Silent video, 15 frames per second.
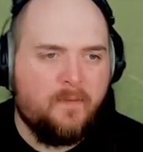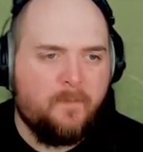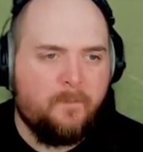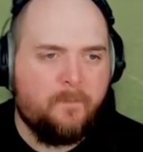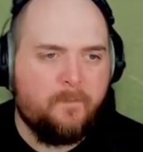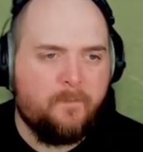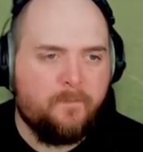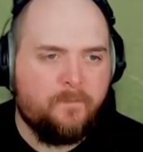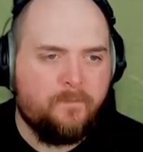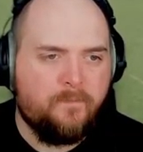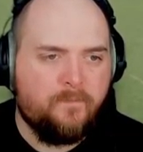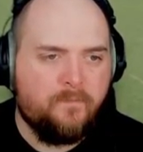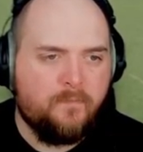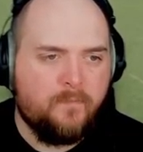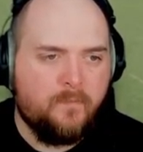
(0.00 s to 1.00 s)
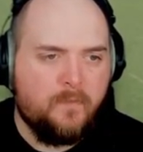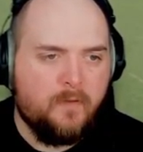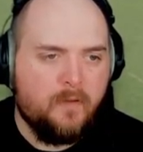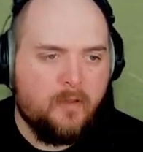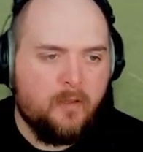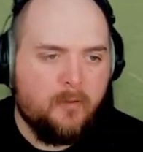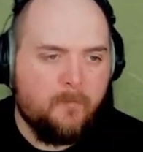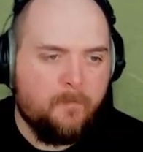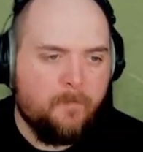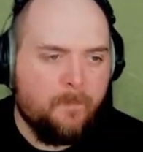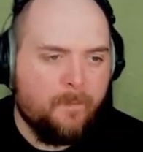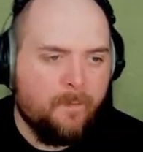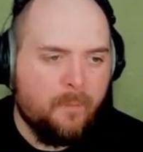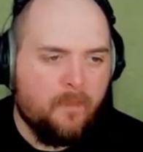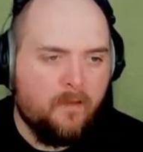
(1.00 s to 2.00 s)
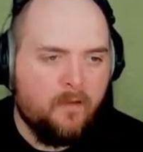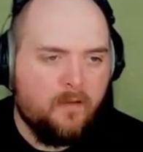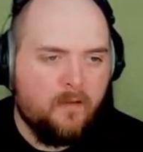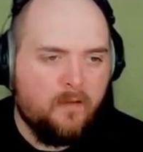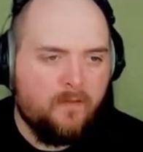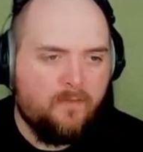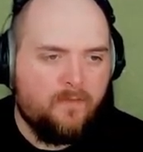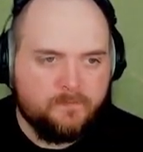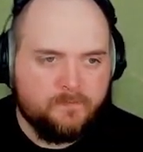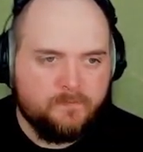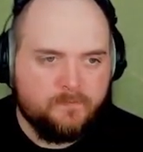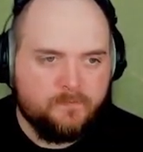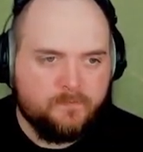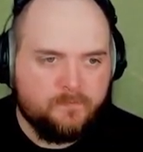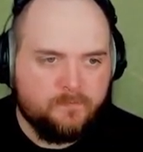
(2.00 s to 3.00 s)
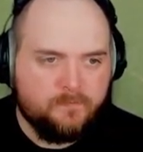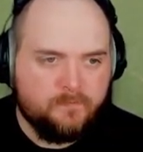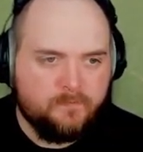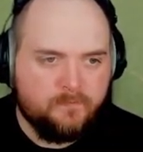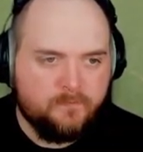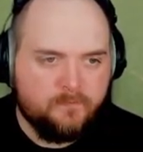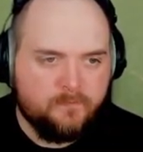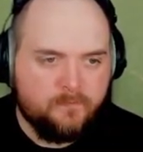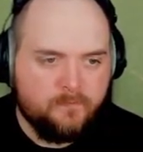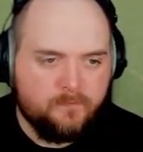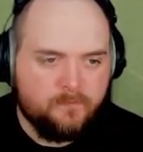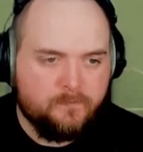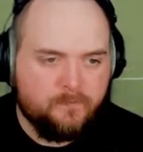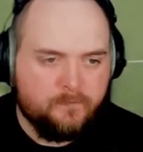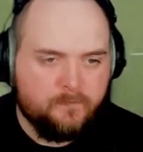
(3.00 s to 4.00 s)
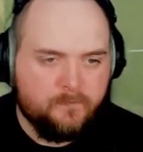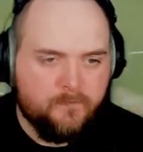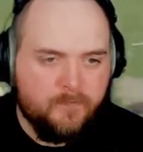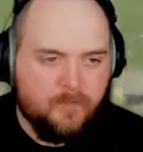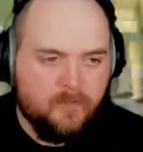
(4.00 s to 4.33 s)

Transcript: [no speech]